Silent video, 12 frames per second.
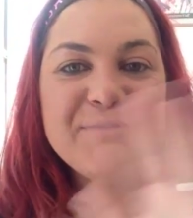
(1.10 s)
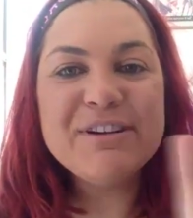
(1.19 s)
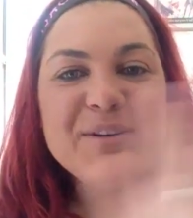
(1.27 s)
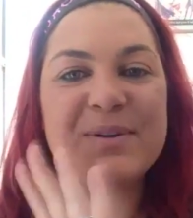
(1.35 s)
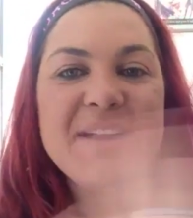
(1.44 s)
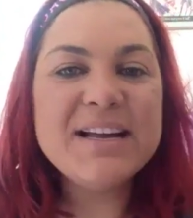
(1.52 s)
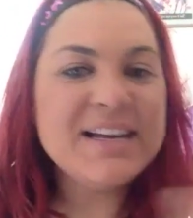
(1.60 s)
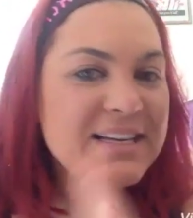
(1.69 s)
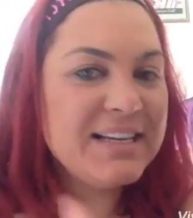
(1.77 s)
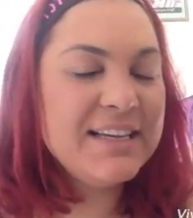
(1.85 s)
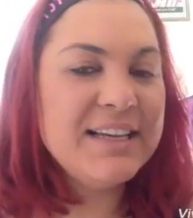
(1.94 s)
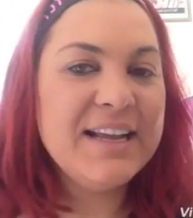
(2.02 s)

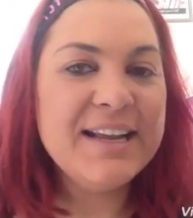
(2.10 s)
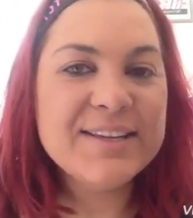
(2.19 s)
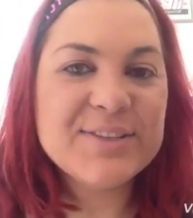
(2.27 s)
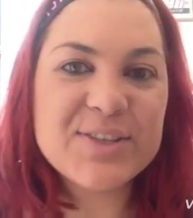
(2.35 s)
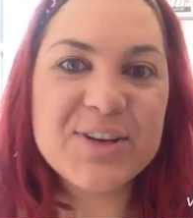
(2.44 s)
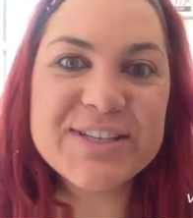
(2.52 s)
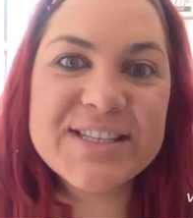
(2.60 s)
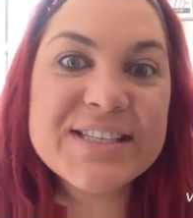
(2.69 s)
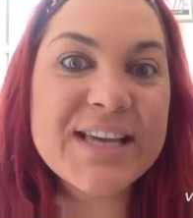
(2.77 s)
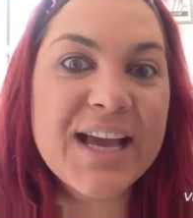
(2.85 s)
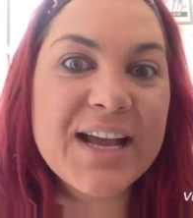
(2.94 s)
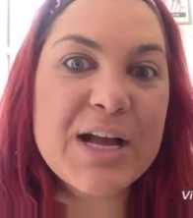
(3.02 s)
everyone! So
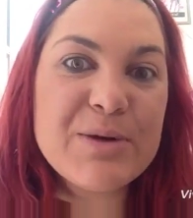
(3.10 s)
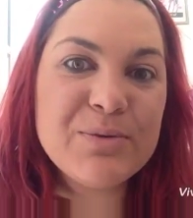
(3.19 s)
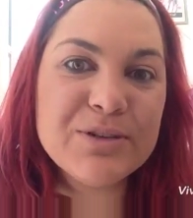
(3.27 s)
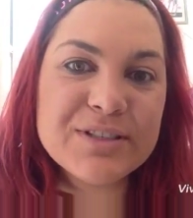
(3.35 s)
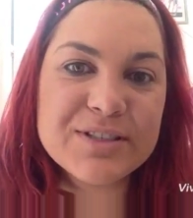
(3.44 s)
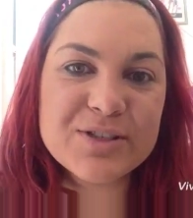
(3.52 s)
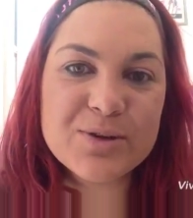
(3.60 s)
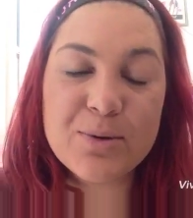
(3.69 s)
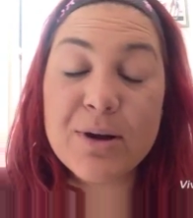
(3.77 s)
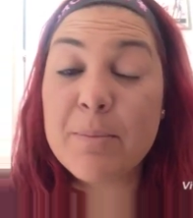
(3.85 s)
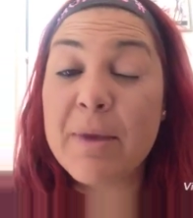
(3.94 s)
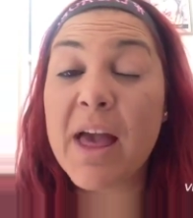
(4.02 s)
today I wanted to
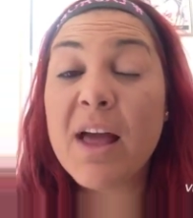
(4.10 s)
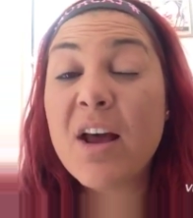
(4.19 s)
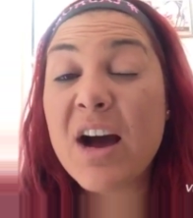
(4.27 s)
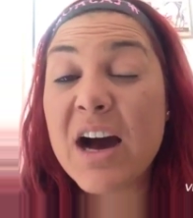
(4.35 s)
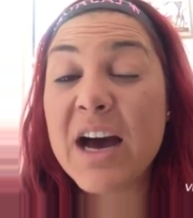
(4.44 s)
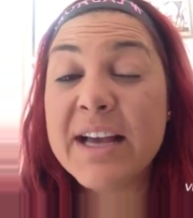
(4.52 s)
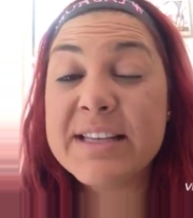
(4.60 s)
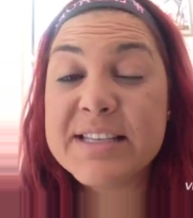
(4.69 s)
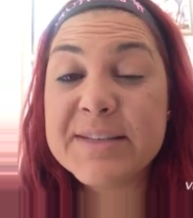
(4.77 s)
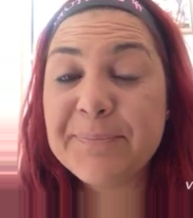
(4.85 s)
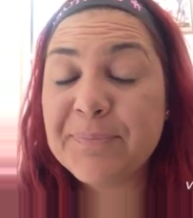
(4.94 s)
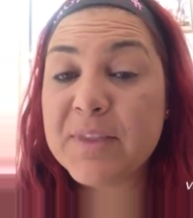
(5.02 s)
talk about
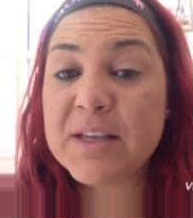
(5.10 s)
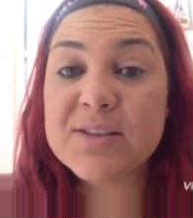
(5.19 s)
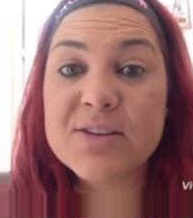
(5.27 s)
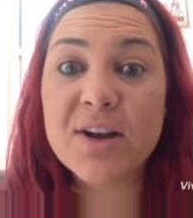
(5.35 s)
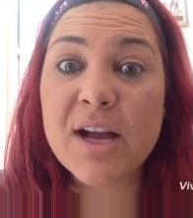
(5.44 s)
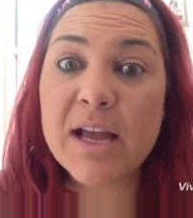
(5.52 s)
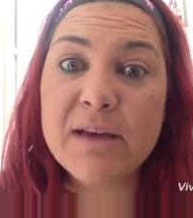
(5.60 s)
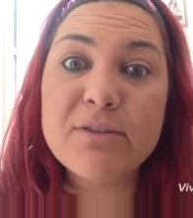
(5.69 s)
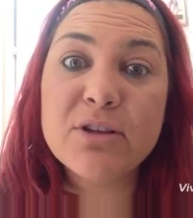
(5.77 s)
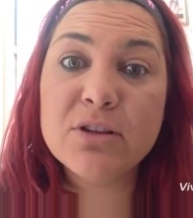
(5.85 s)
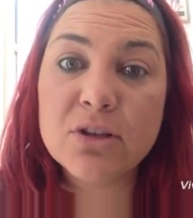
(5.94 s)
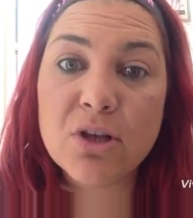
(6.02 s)
eyes. So I have a
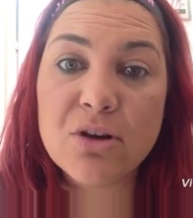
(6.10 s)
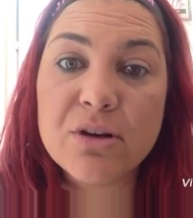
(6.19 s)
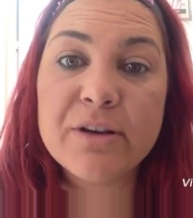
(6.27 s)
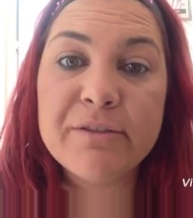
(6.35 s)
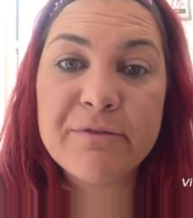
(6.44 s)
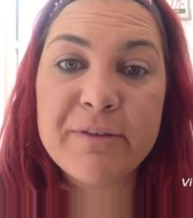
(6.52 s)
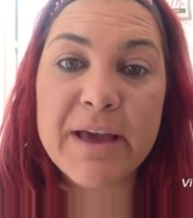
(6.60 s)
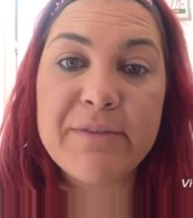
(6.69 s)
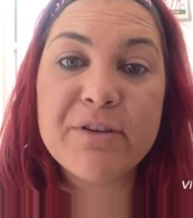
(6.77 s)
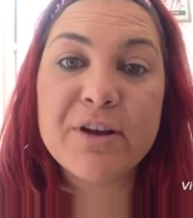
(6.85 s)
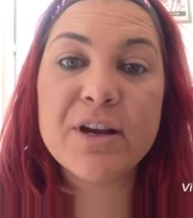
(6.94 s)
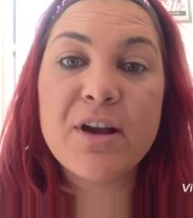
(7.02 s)
lot of
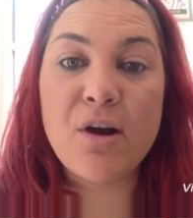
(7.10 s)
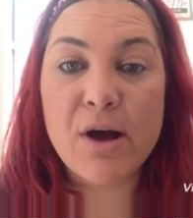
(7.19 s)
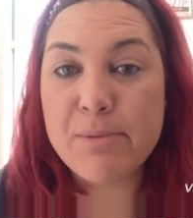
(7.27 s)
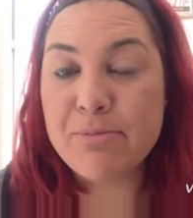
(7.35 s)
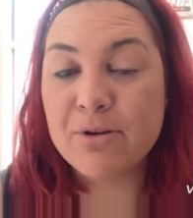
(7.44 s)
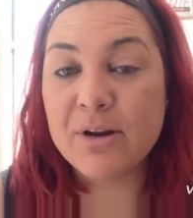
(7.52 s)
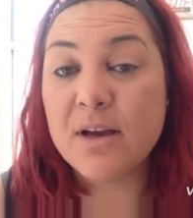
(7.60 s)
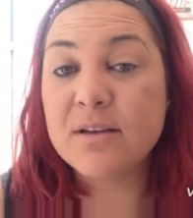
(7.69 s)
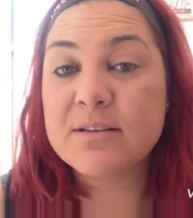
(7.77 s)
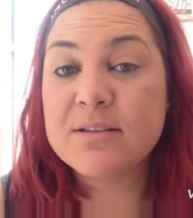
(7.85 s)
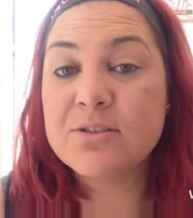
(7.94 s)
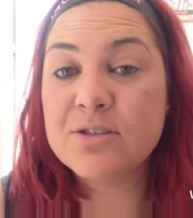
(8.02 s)
favorite eye
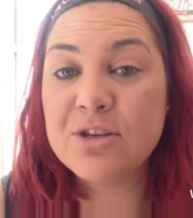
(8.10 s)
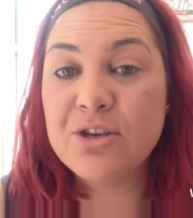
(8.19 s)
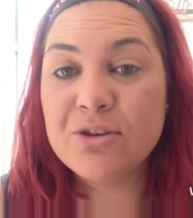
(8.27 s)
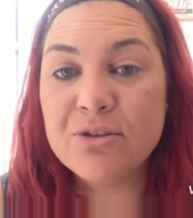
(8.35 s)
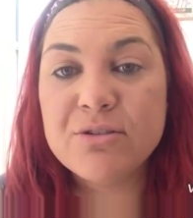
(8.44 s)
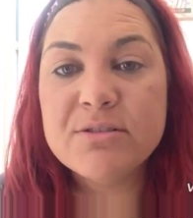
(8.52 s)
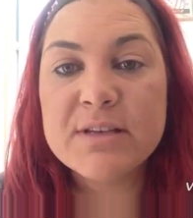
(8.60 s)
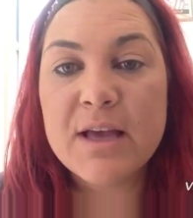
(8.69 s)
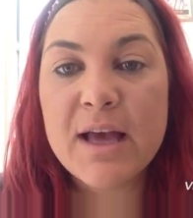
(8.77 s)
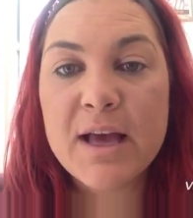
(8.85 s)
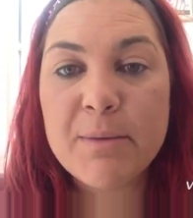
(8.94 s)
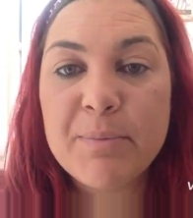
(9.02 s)
products to use,
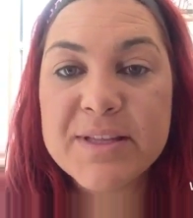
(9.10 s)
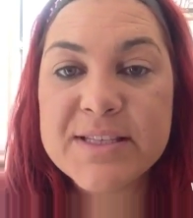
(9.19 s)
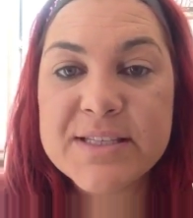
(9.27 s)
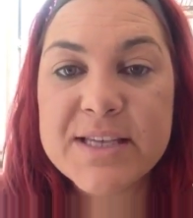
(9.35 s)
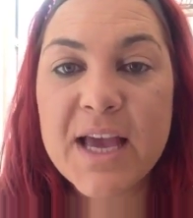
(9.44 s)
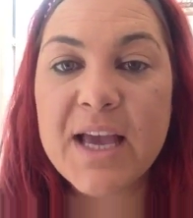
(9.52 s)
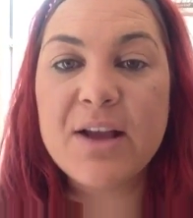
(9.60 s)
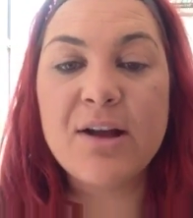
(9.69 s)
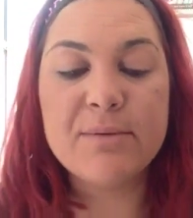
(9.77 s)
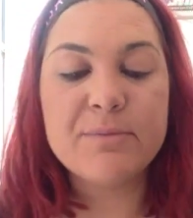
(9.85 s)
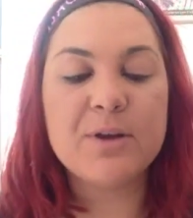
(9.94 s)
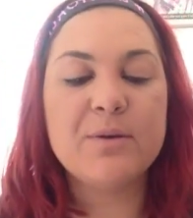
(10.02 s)
but today
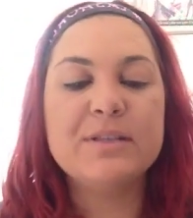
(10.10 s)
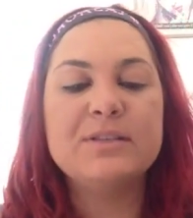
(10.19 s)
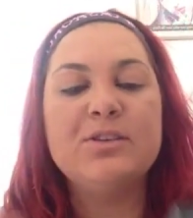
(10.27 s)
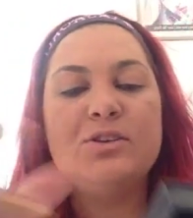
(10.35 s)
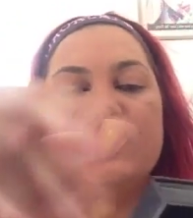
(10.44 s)
I'm going to